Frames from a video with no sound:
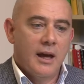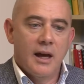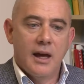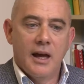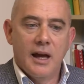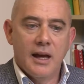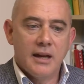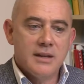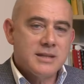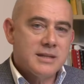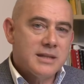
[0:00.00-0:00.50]

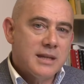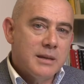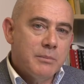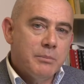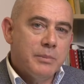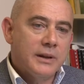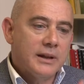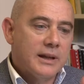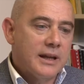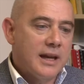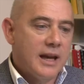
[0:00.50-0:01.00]
A
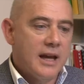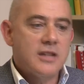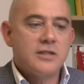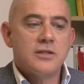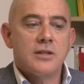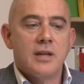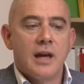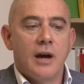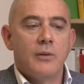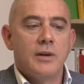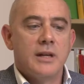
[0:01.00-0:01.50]
simple
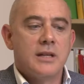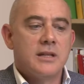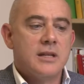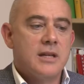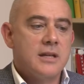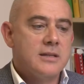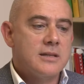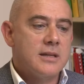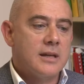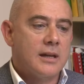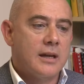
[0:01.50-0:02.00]
case, how it
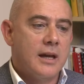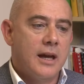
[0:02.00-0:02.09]
is